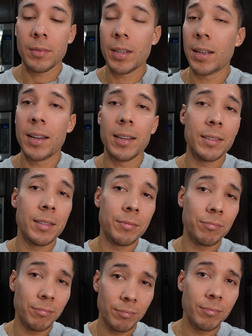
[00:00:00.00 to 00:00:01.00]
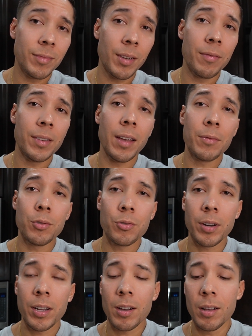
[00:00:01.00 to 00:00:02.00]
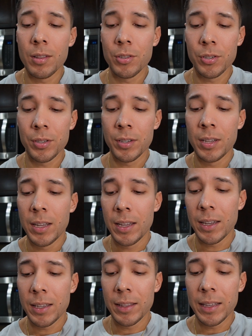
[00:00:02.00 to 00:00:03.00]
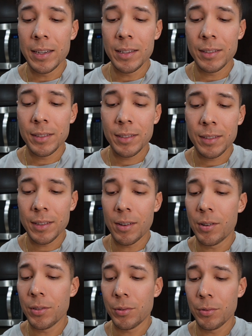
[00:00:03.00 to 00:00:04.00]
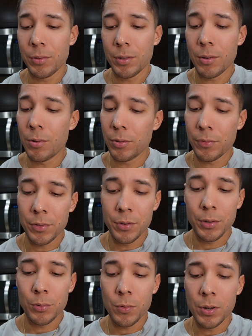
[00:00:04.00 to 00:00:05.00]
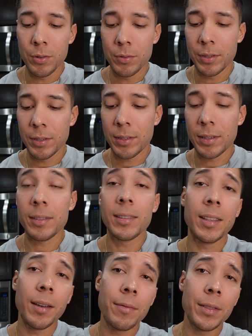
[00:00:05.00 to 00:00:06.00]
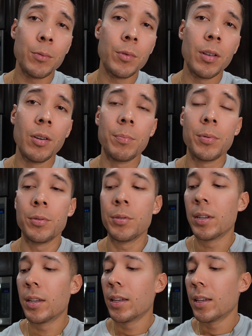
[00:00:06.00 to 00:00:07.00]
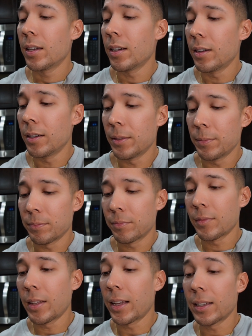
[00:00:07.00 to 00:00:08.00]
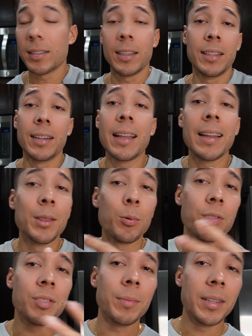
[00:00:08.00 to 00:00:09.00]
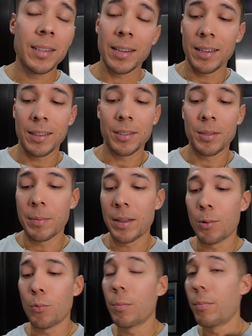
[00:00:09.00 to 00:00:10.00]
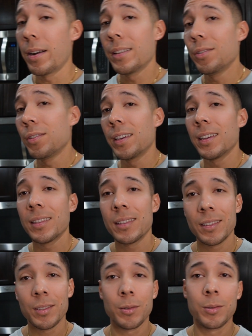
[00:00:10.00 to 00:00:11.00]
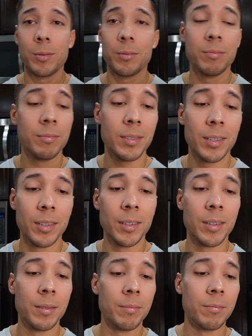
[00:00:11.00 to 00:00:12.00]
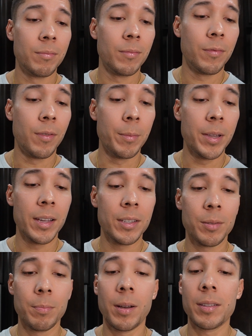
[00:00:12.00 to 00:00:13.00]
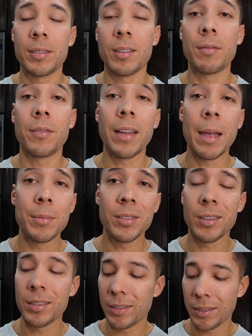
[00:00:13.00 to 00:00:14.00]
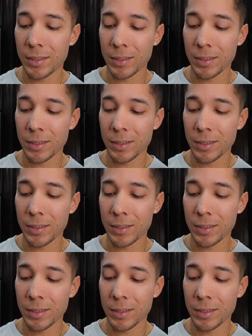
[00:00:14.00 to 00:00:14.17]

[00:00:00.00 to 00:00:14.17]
guys, definitely have to try collagen. And ladies, this also goes for you as well. This definitely will help you. Like I said, they're not endorsing me. Like, it doesn't matter what brand you get. So for me, I just bought this off of Amazon.